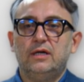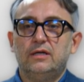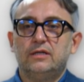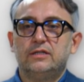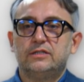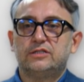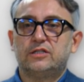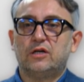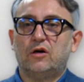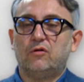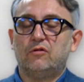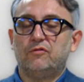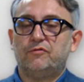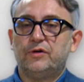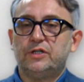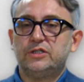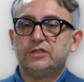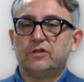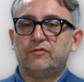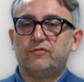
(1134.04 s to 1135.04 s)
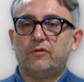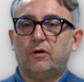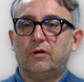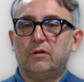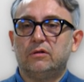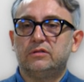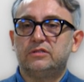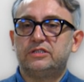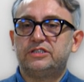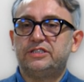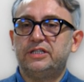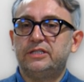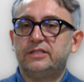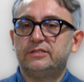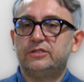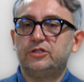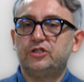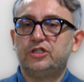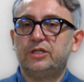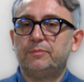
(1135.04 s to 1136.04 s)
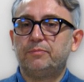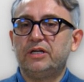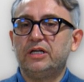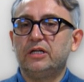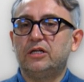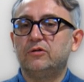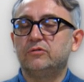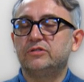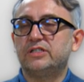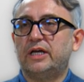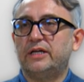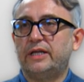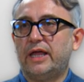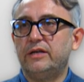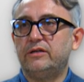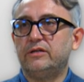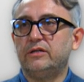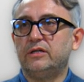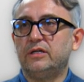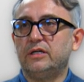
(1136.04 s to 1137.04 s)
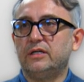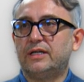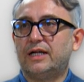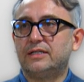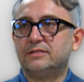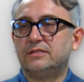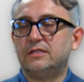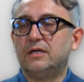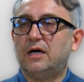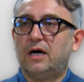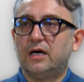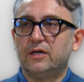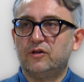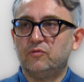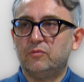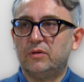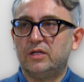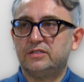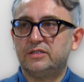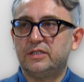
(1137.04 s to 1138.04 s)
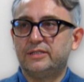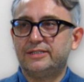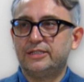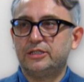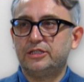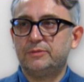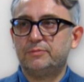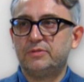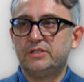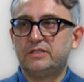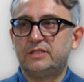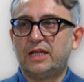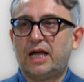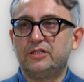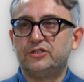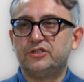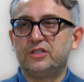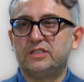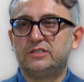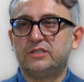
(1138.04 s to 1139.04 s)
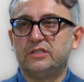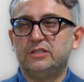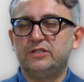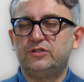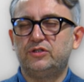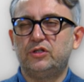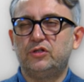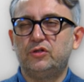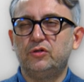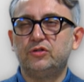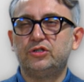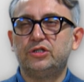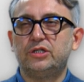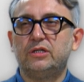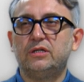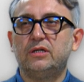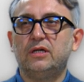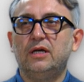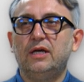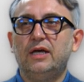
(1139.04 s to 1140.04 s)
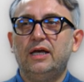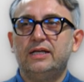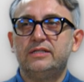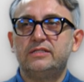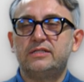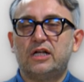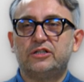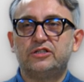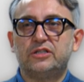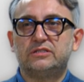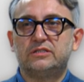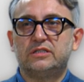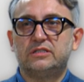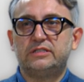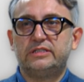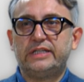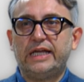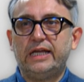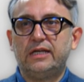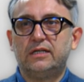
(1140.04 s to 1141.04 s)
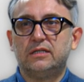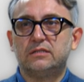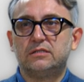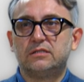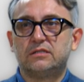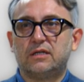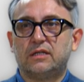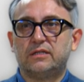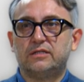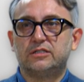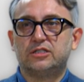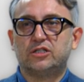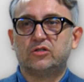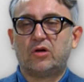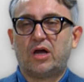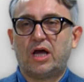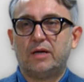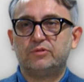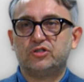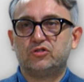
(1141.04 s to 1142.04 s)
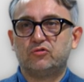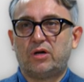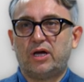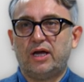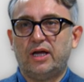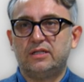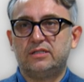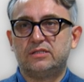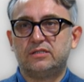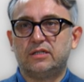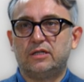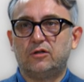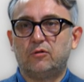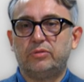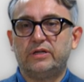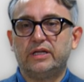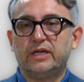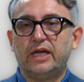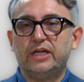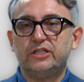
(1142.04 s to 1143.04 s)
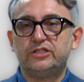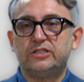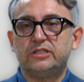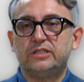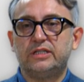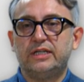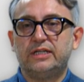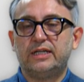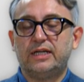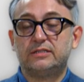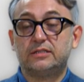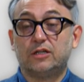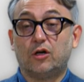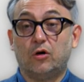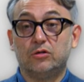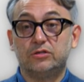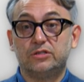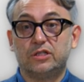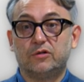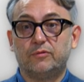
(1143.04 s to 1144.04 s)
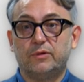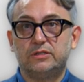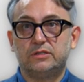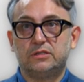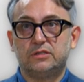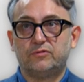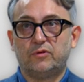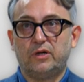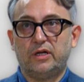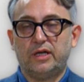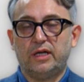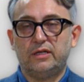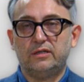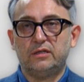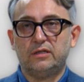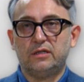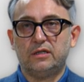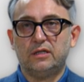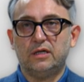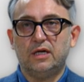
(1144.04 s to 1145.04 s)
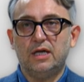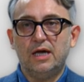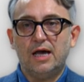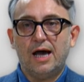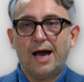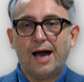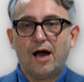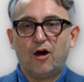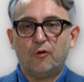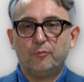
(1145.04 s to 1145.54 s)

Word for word: So first of all, citizenship includes identity. That's the argument. Citizenship is not just an institution, it's not just a status that describes rights and obligations, it has consequences for identity, how